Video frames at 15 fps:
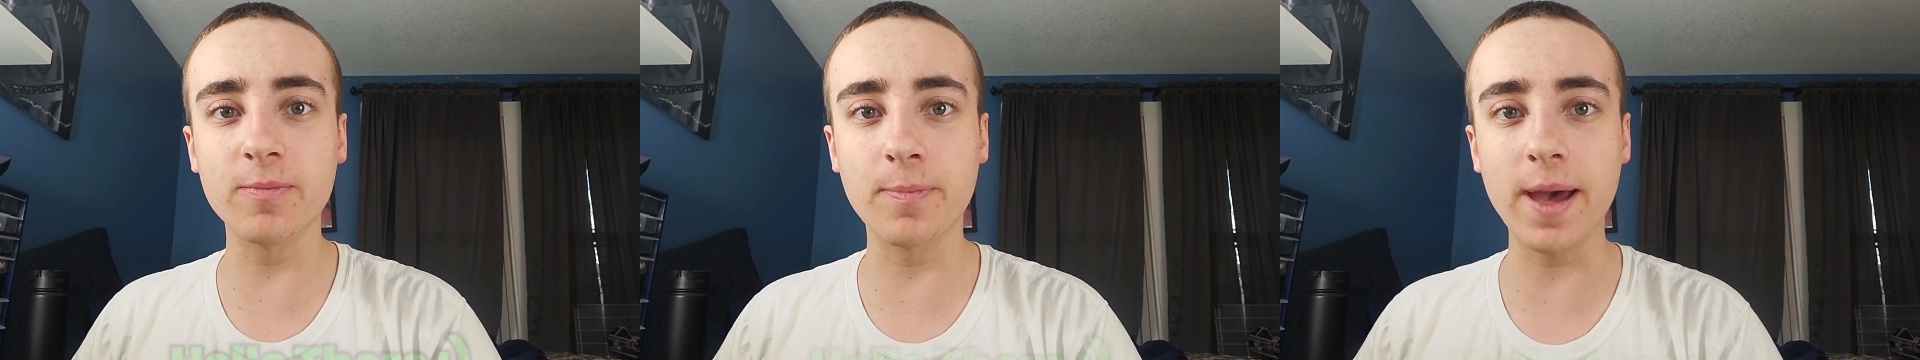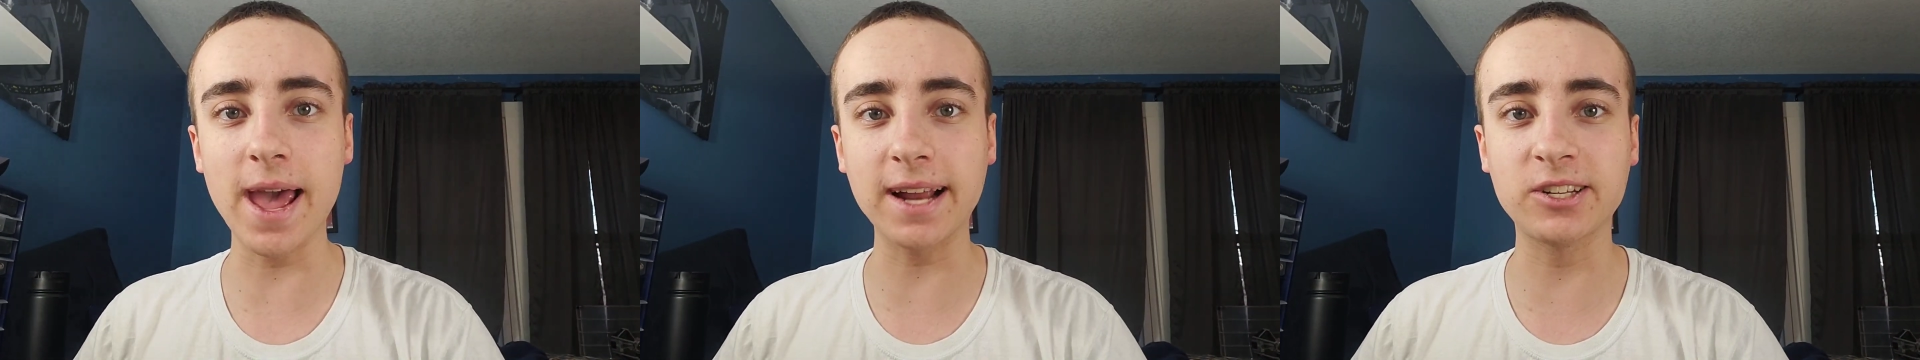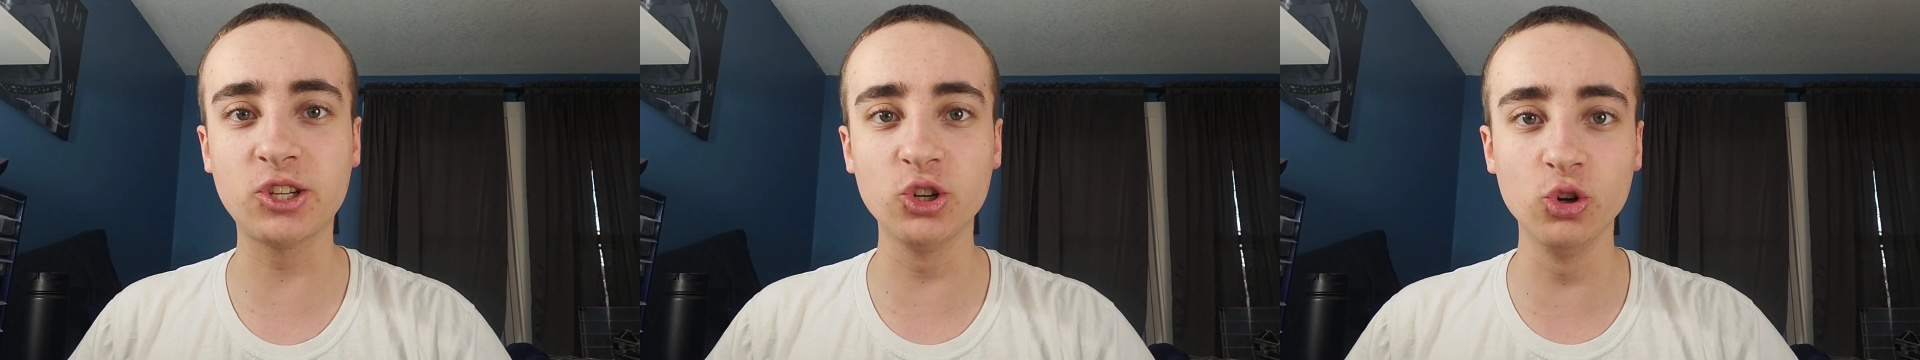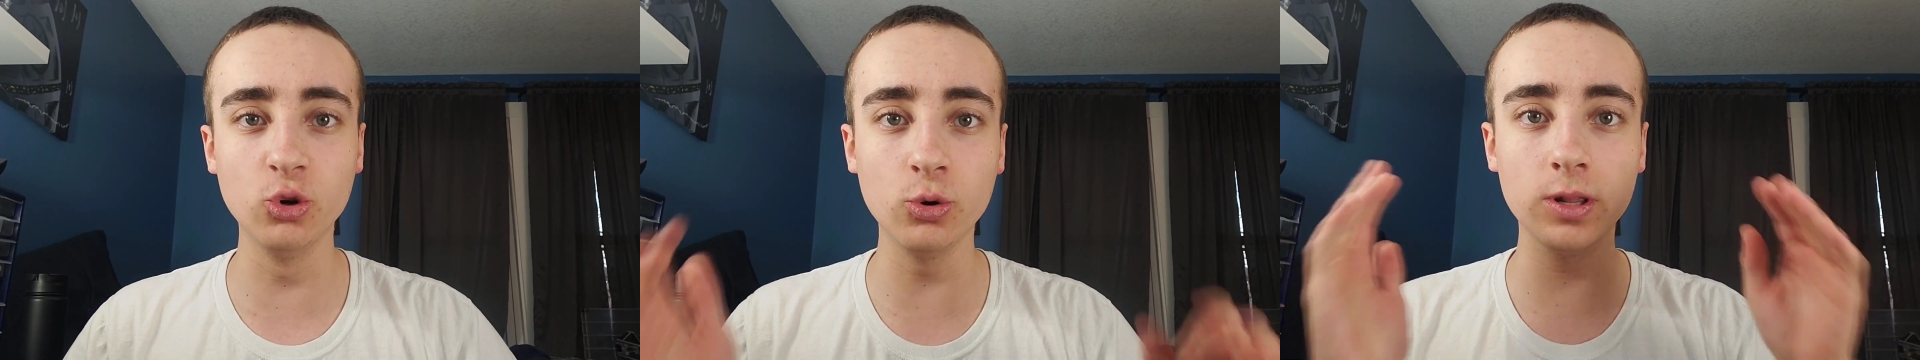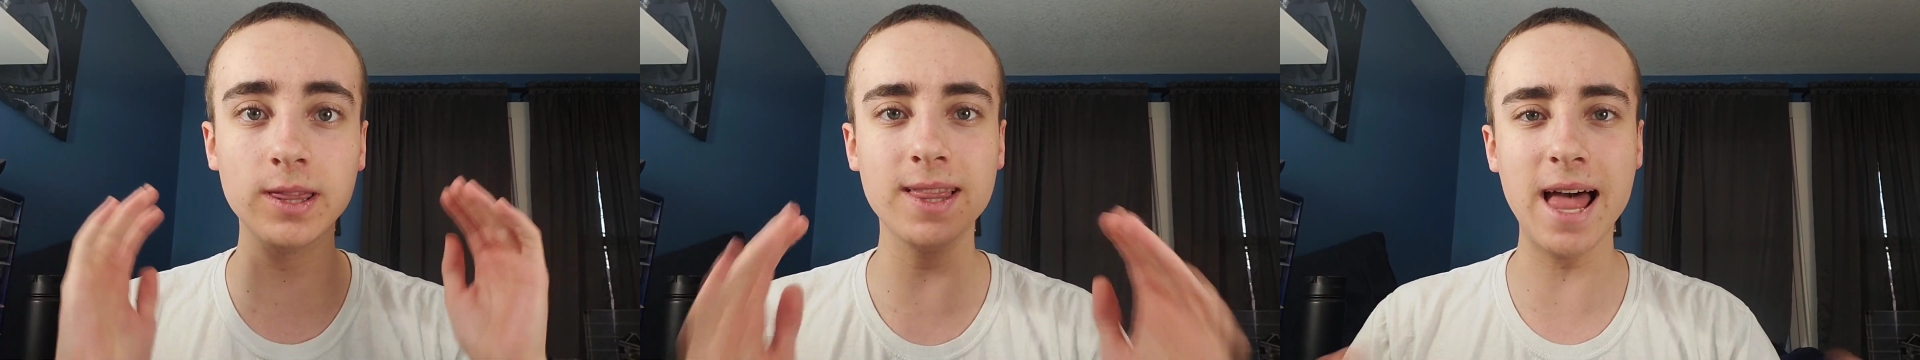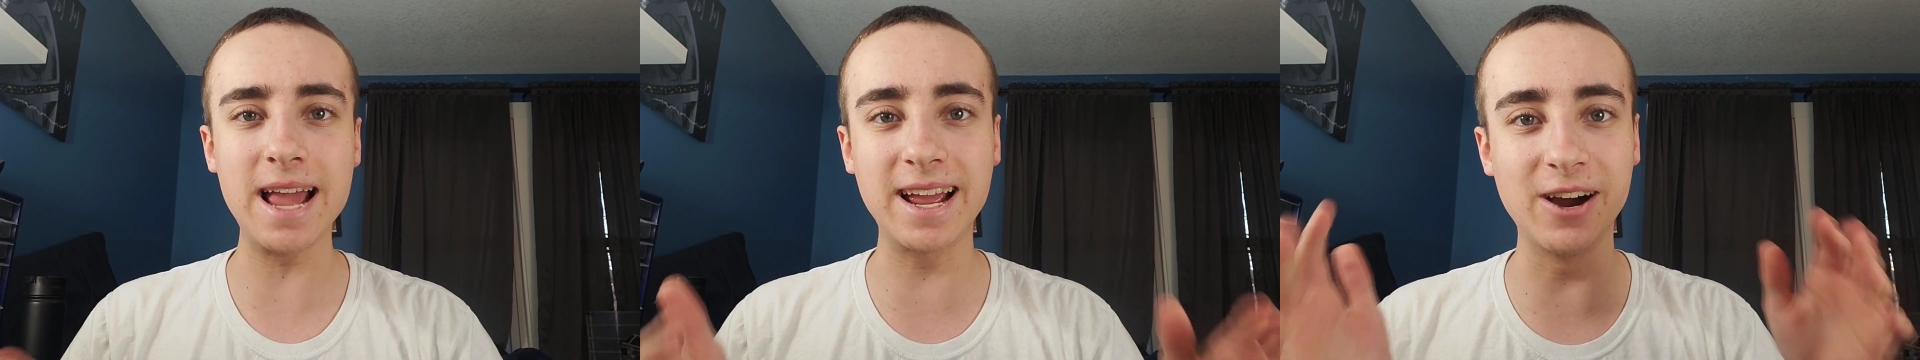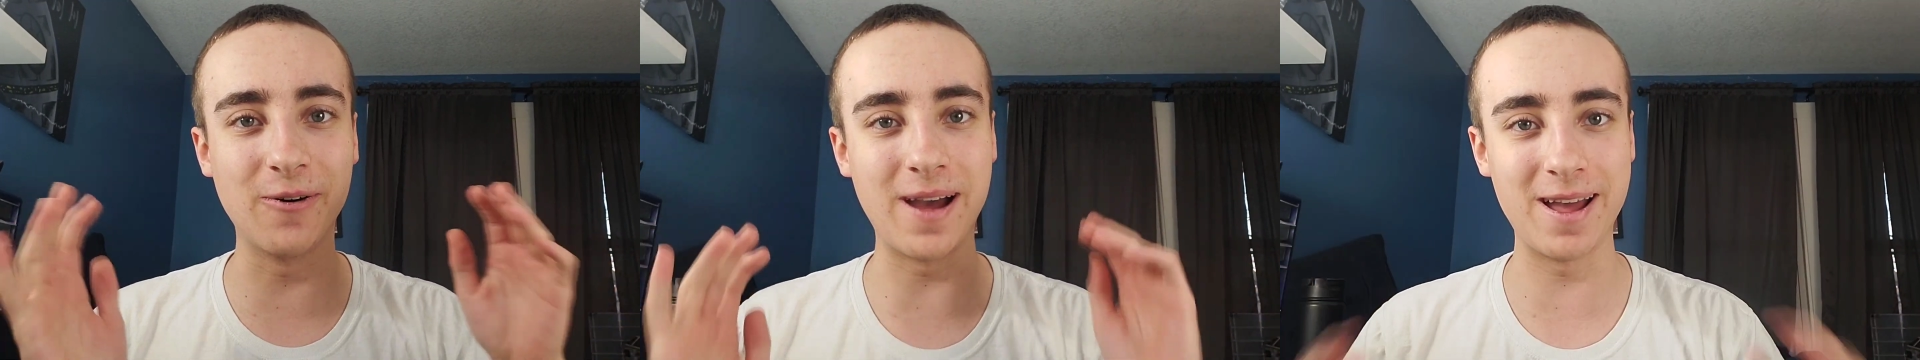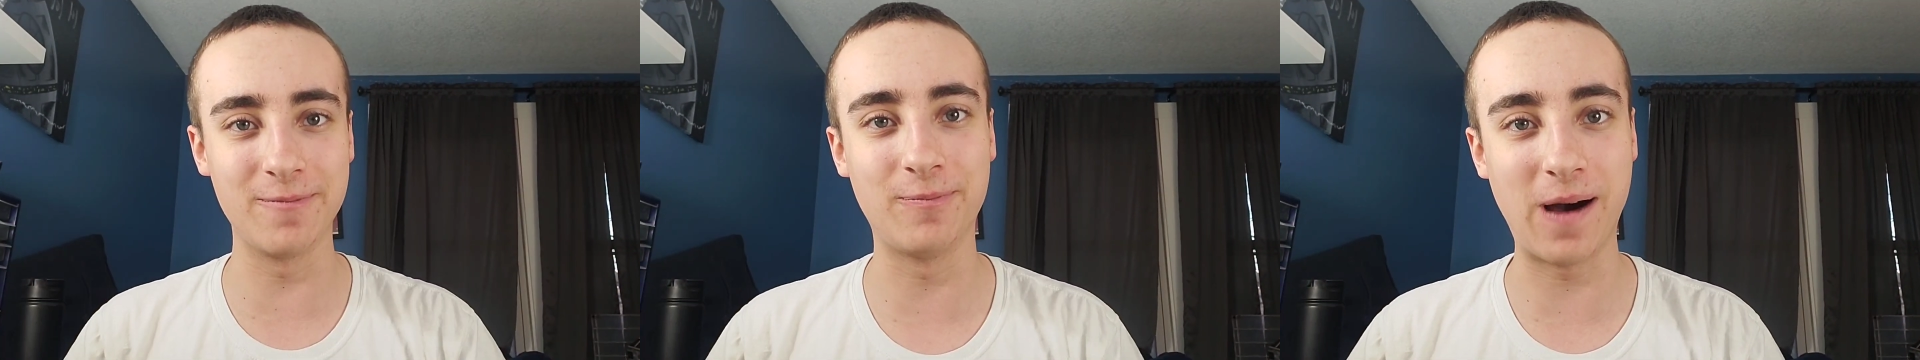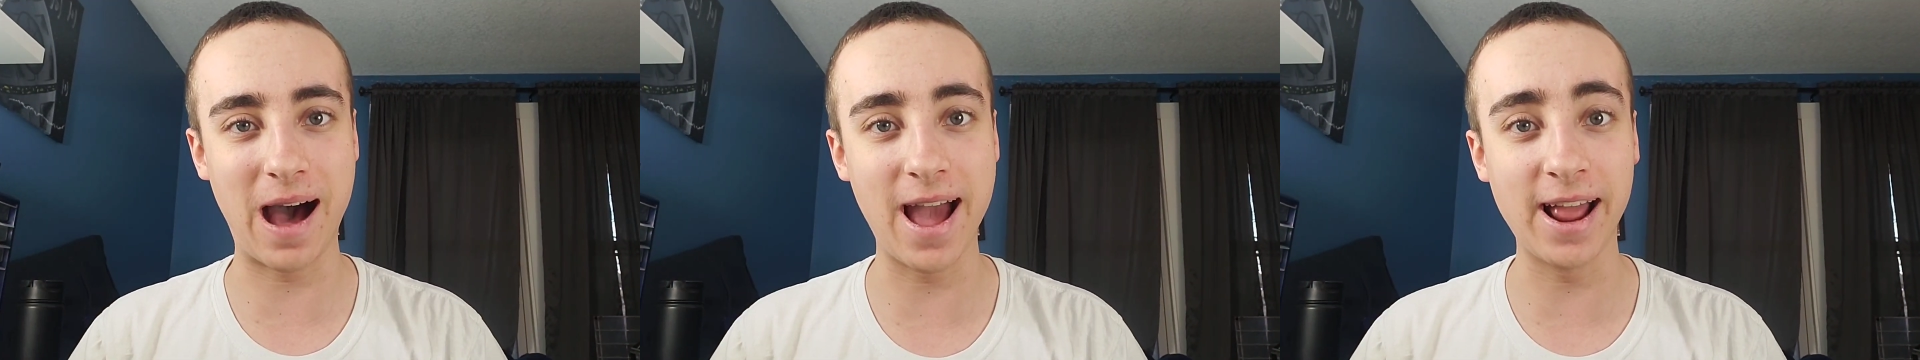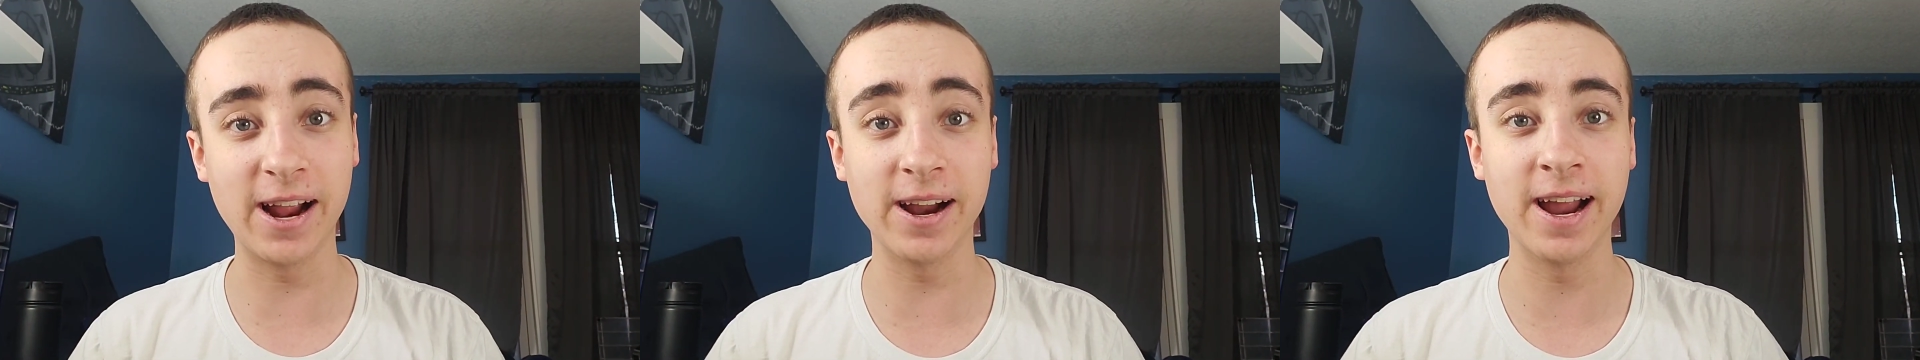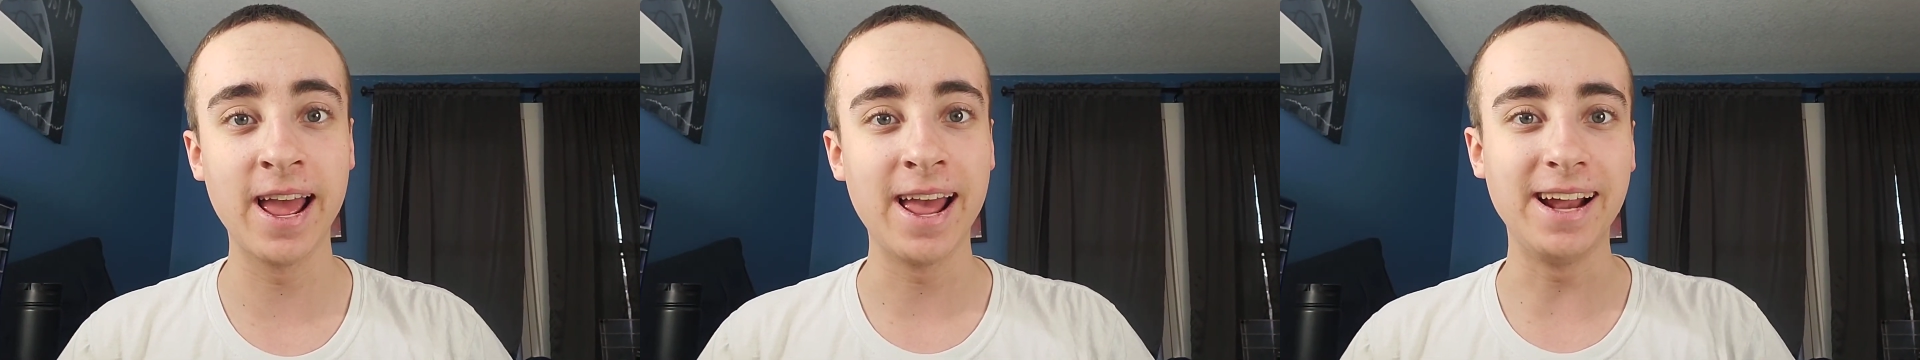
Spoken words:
back to LEGO Empire,